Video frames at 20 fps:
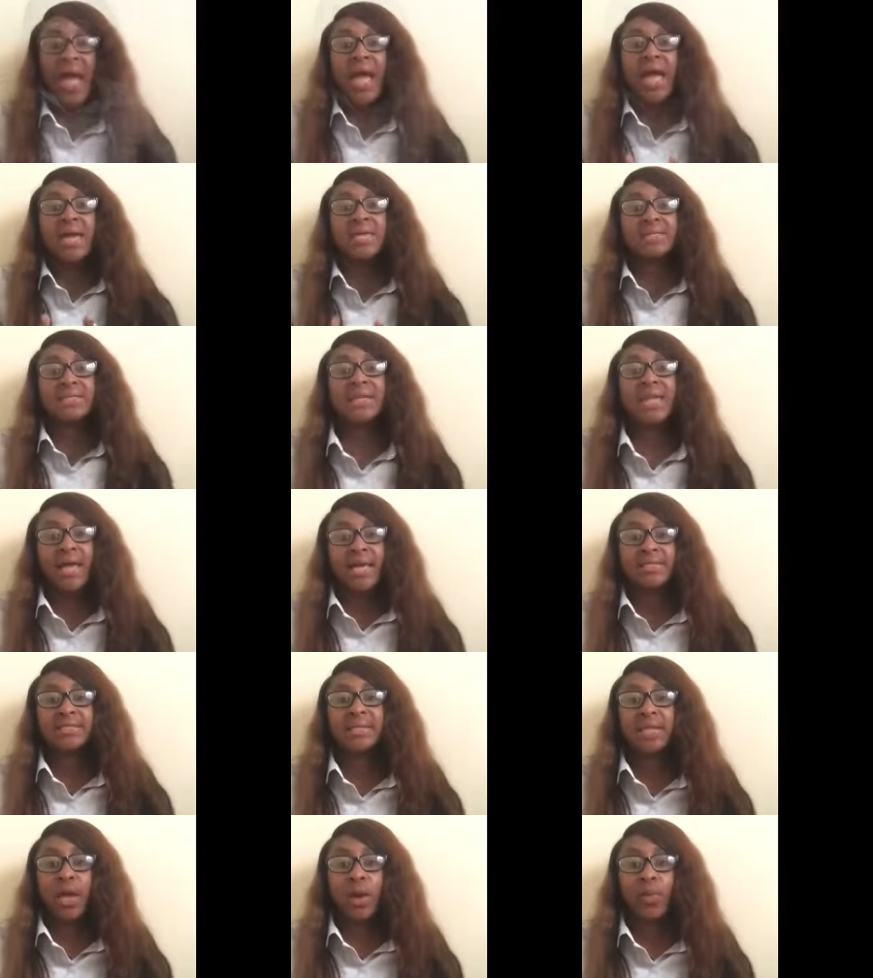And the
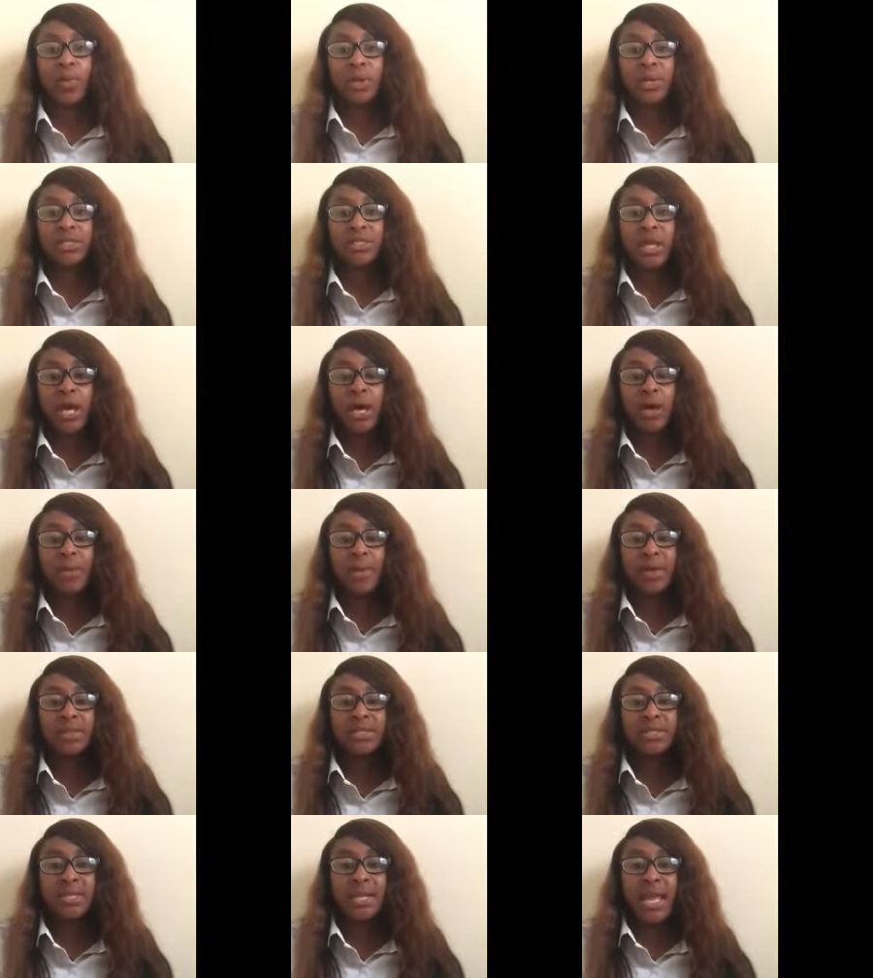last thing I want to talk
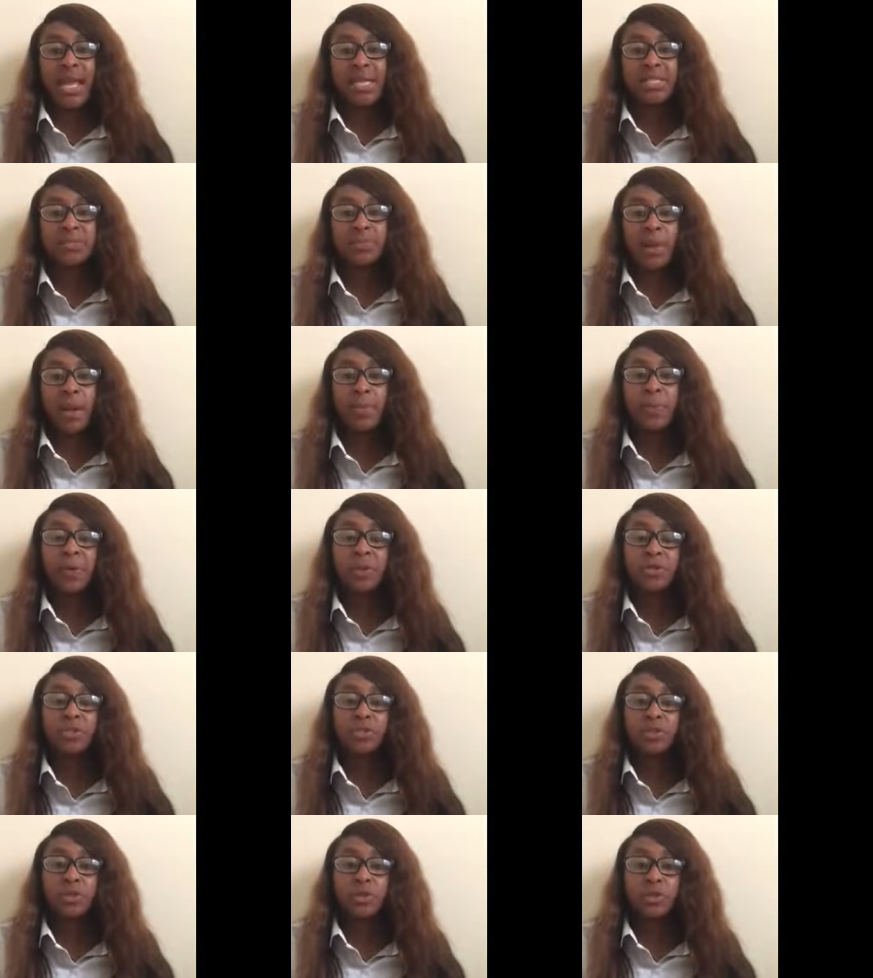about today is my
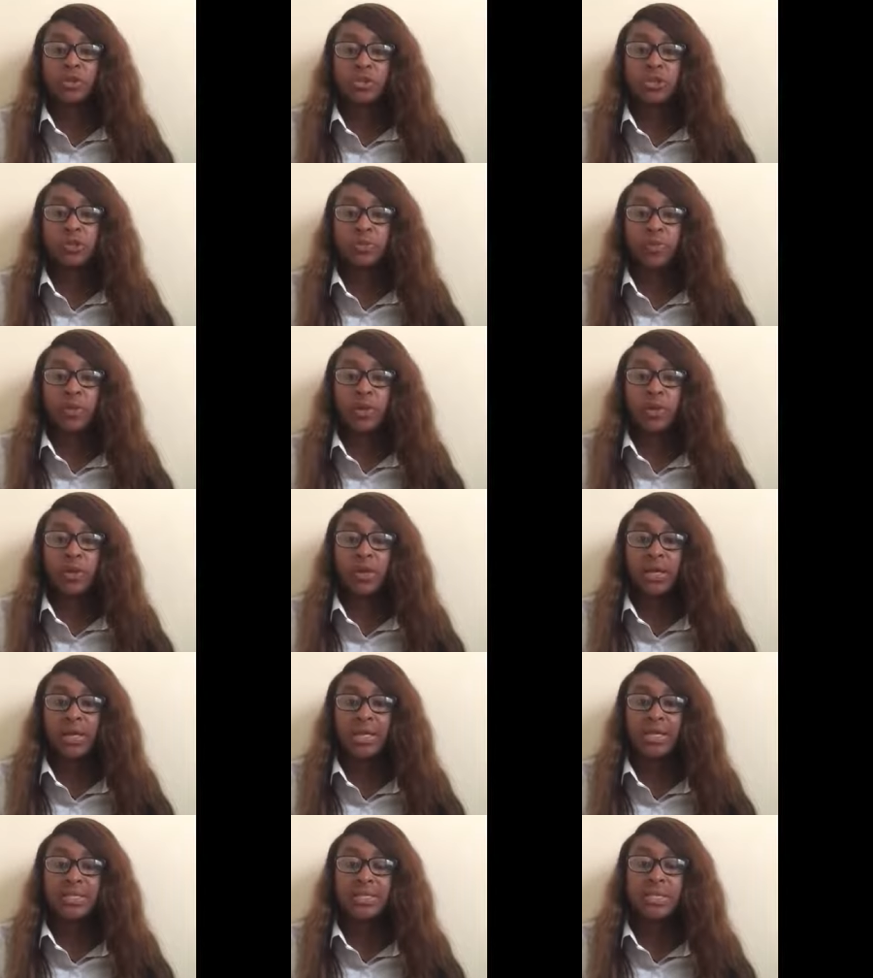personal
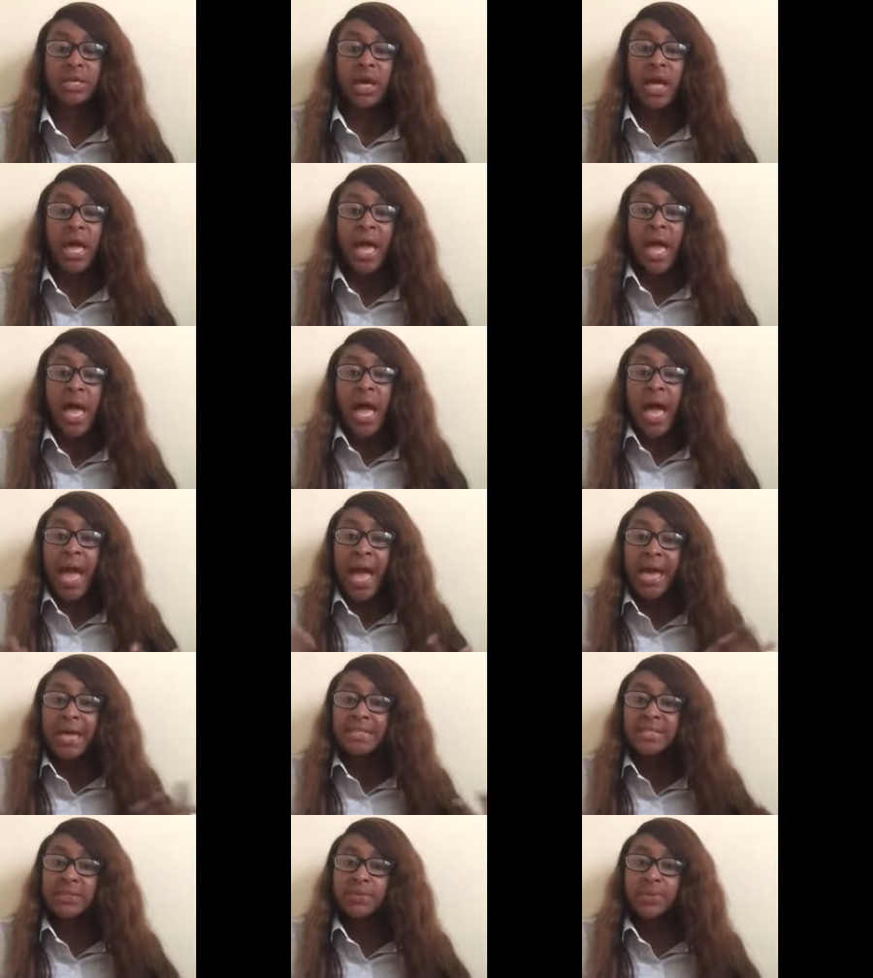experience
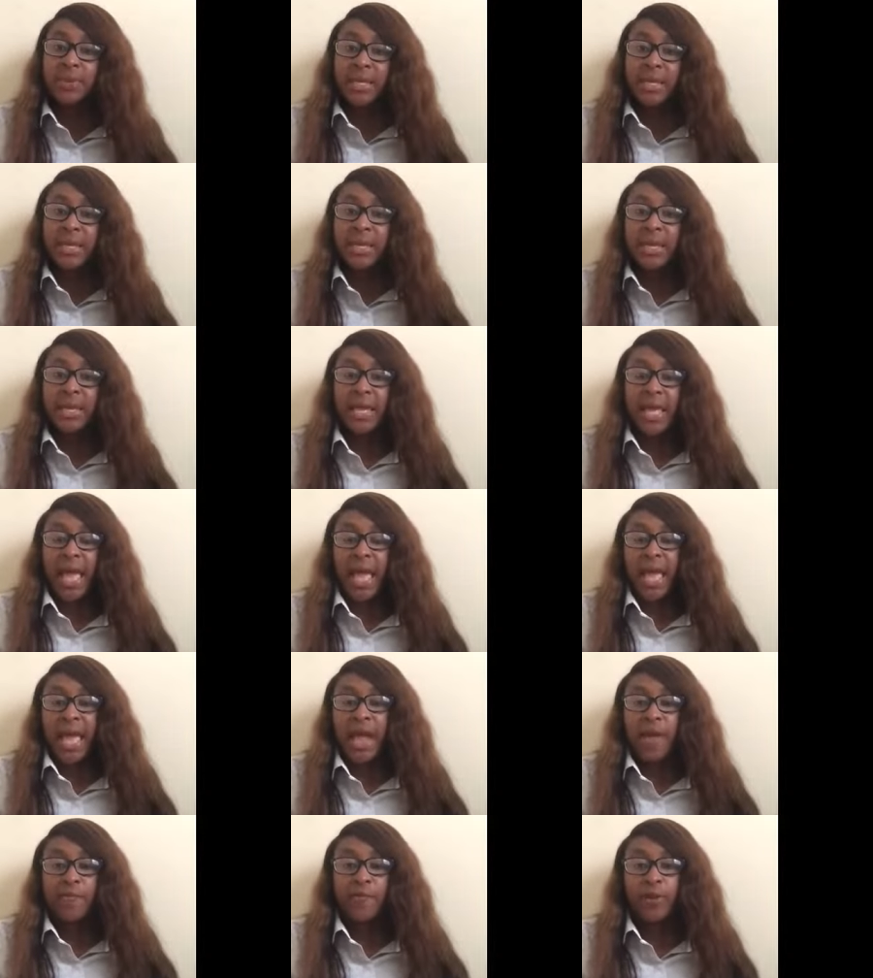as being
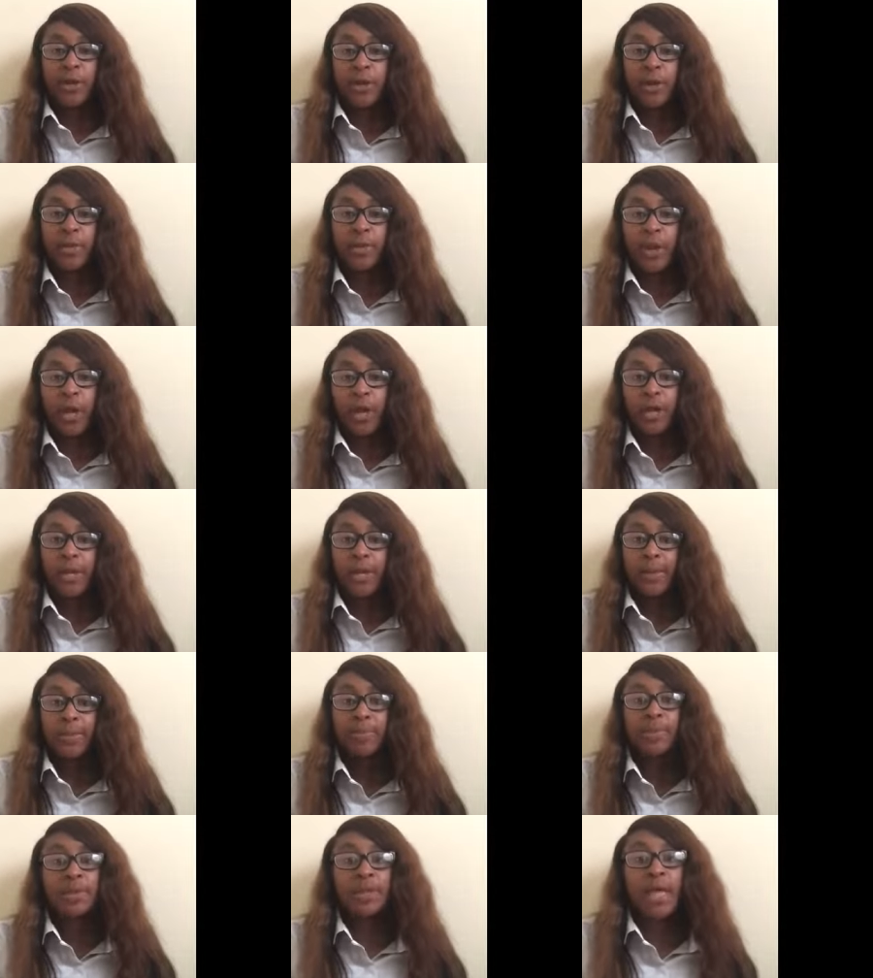a African American
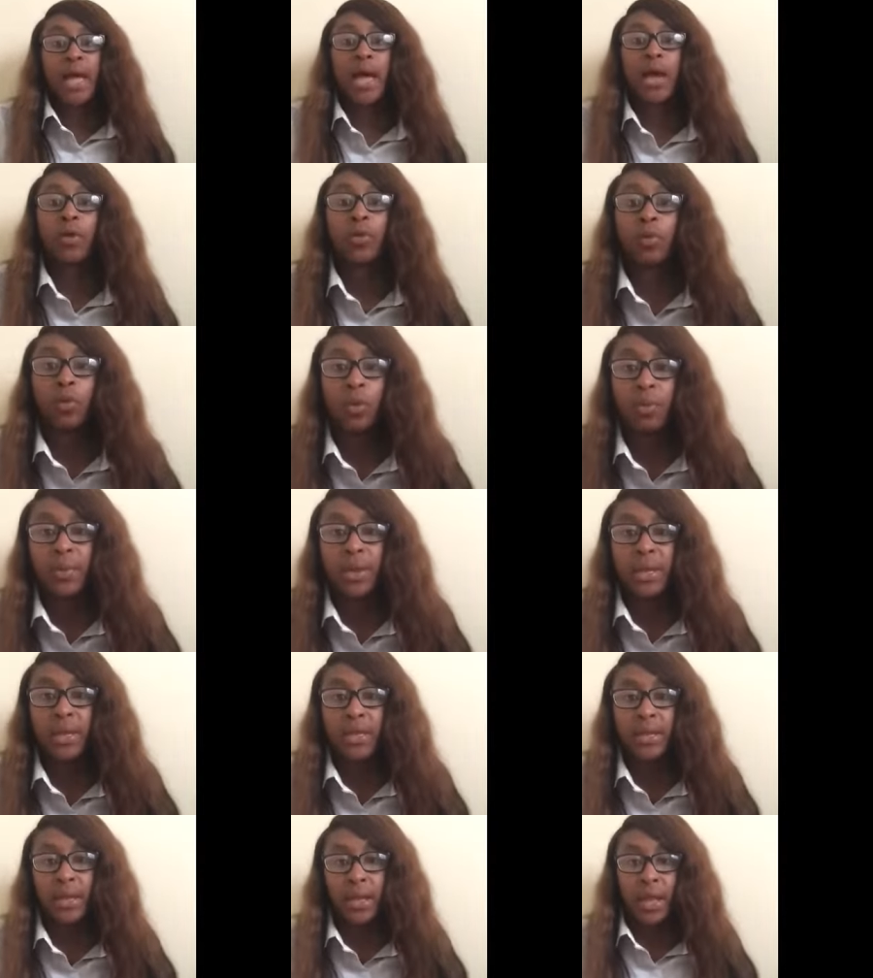black
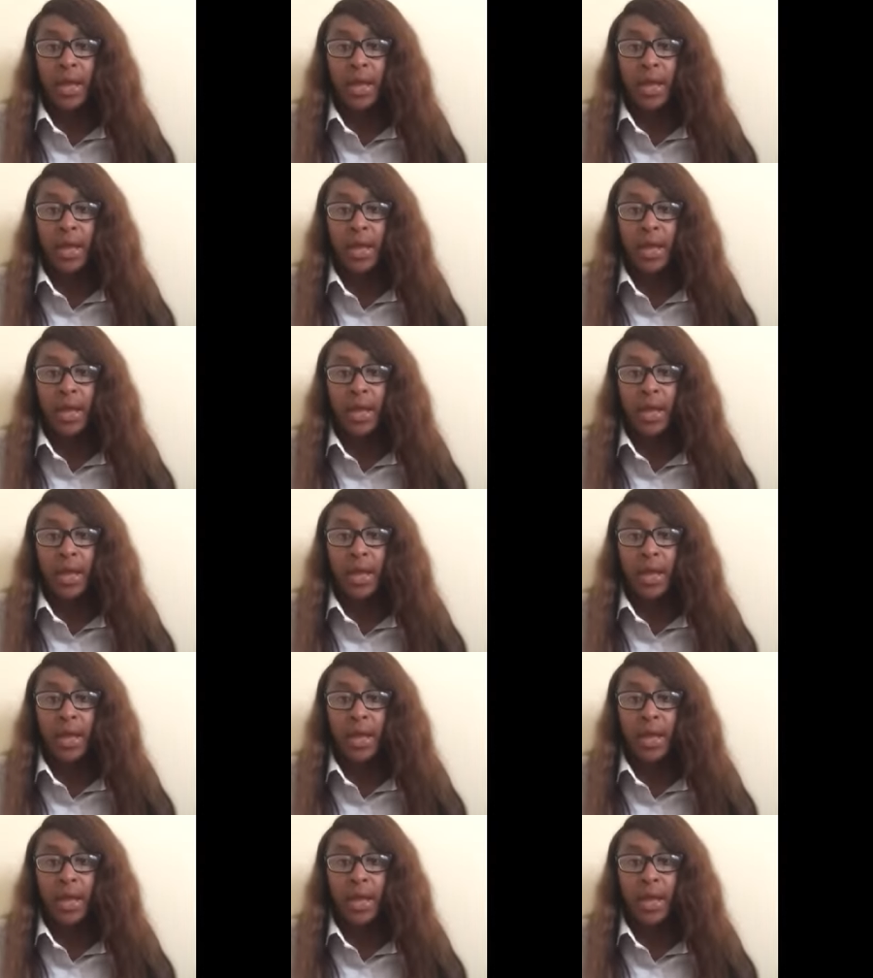woman.